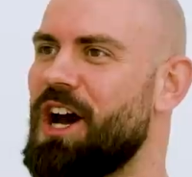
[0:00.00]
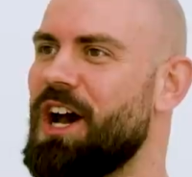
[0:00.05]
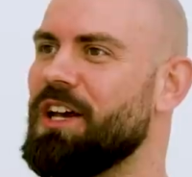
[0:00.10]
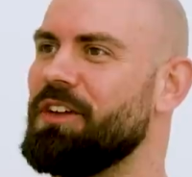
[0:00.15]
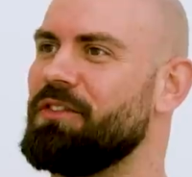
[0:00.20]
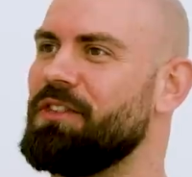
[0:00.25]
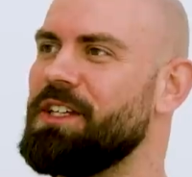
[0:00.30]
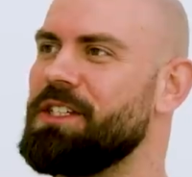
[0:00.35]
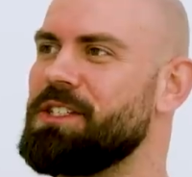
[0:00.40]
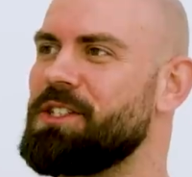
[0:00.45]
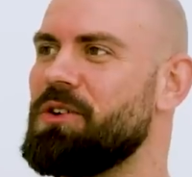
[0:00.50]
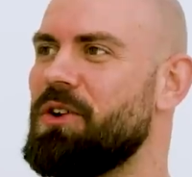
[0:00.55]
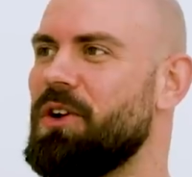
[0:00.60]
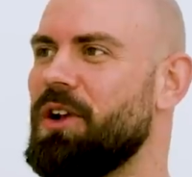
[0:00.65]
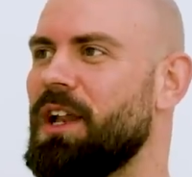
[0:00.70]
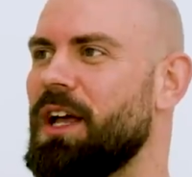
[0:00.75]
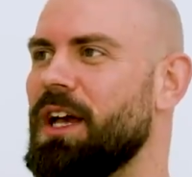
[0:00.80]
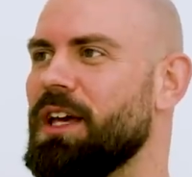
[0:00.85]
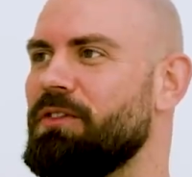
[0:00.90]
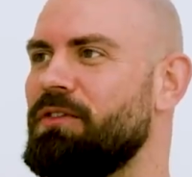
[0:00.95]
guy, if he's
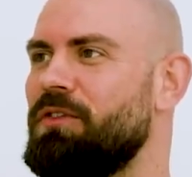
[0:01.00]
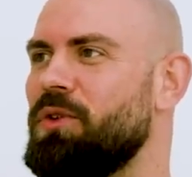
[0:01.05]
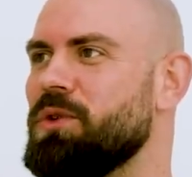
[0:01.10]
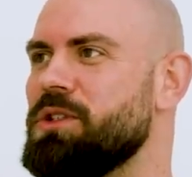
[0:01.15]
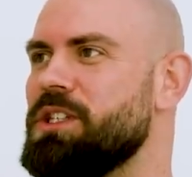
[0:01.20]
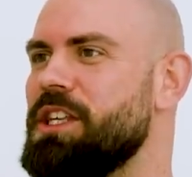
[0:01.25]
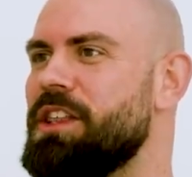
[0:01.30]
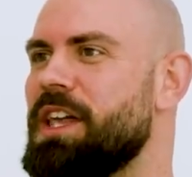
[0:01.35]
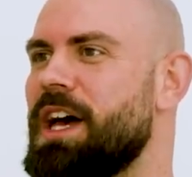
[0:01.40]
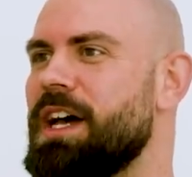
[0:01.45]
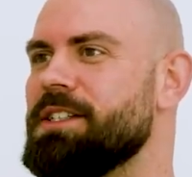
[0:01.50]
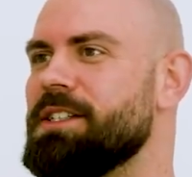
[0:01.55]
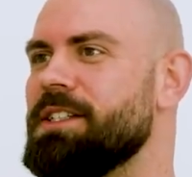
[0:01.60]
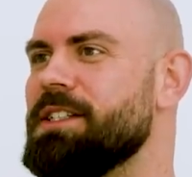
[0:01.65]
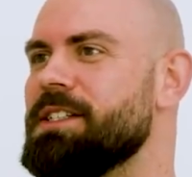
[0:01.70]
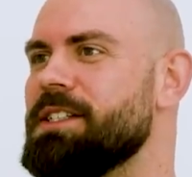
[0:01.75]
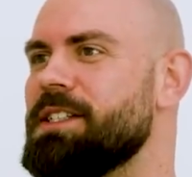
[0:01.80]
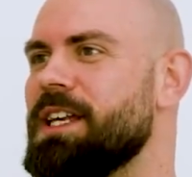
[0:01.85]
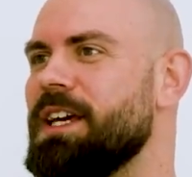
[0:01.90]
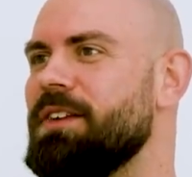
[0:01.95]
got like forty thousand
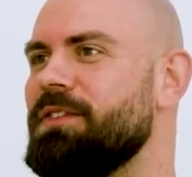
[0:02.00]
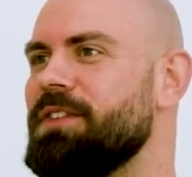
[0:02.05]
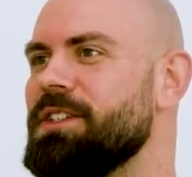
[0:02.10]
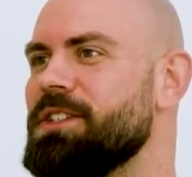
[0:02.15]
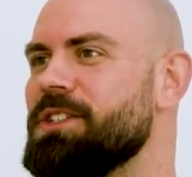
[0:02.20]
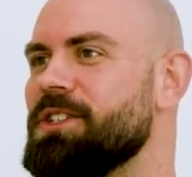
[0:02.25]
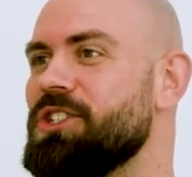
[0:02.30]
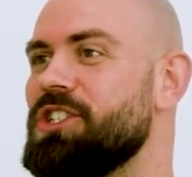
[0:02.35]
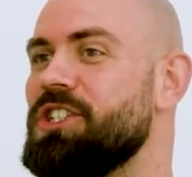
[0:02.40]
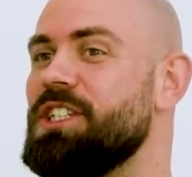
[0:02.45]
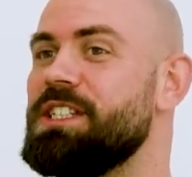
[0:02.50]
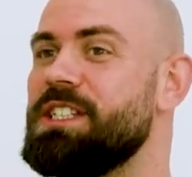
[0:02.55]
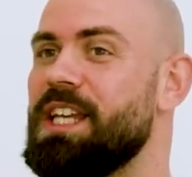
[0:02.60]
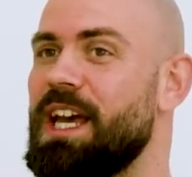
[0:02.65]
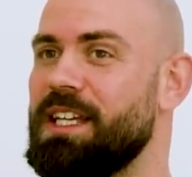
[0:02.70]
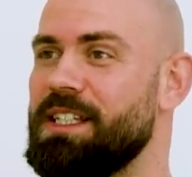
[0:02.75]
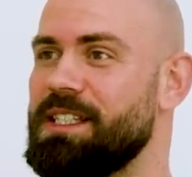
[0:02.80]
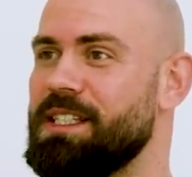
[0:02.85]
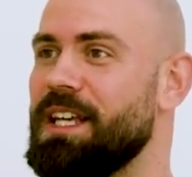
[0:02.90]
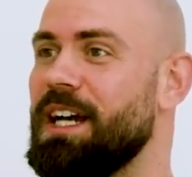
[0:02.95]
in savings and she
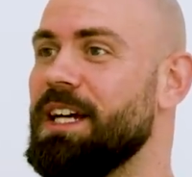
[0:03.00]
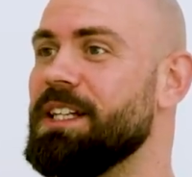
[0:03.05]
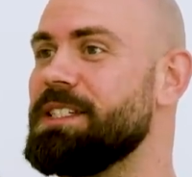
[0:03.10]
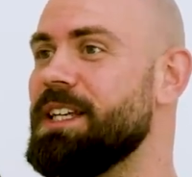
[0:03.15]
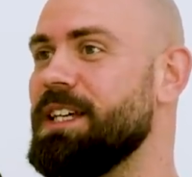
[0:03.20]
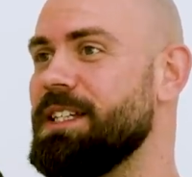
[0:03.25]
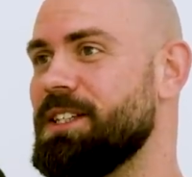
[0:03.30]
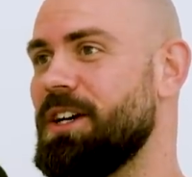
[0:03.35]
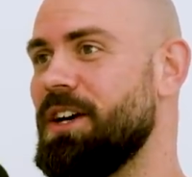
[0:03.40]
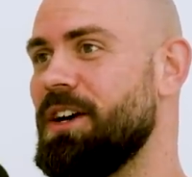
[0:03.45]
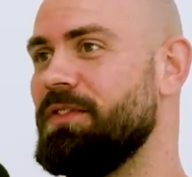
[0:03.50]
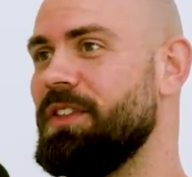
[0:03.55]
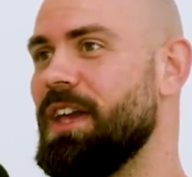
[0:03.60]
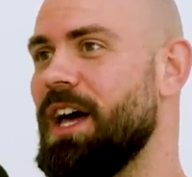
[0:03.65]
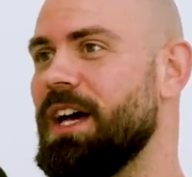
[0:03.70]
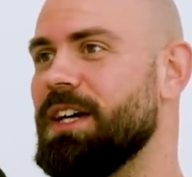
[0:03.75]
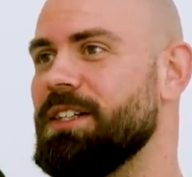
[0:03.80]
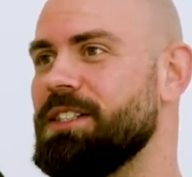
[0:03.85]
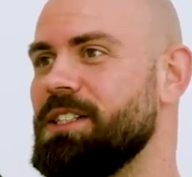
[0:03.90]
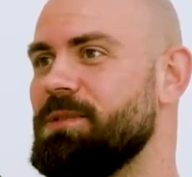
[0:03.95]
takes that and takes half the
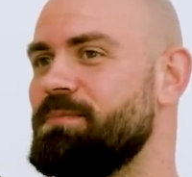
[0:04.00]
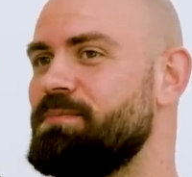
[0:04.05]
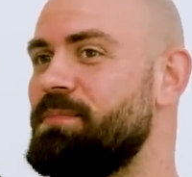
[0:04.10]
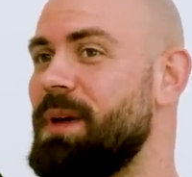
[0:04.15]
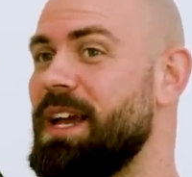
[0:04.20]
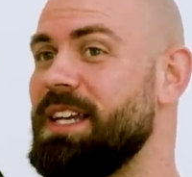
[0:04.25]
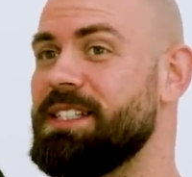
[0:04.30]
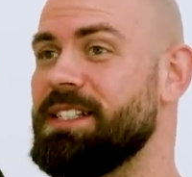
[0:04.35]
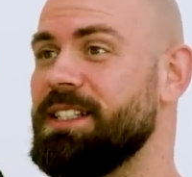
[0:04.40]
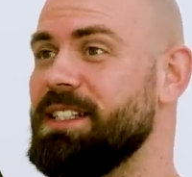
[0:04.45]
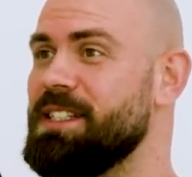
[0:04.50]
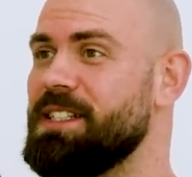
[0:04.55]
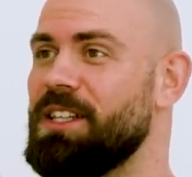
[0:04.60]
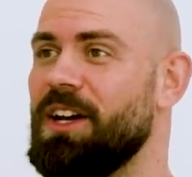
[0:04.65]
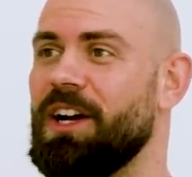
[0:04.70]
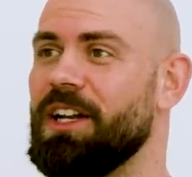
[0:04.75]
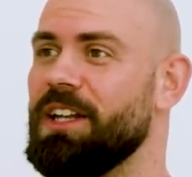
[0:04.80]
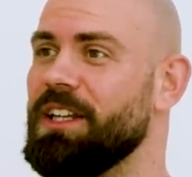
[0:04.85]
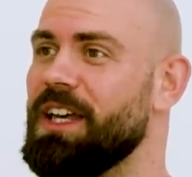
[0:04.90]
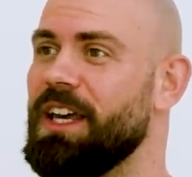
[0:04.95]
house, he's basically
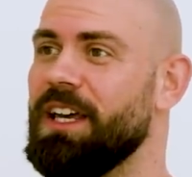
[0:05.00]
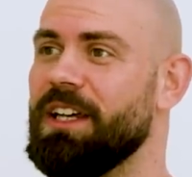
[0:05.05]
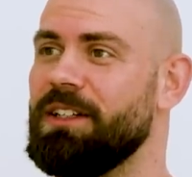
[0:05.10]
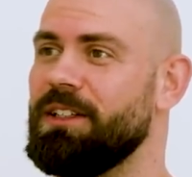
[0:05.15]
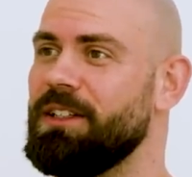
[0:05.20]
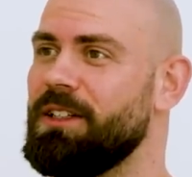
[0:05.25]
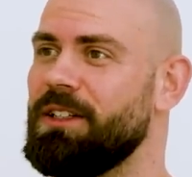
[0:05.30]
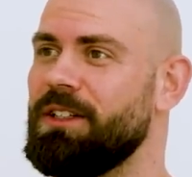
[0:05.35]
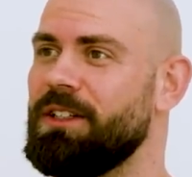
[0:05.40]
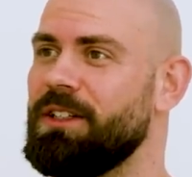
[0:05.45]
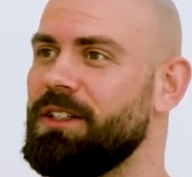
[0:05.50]
starting again.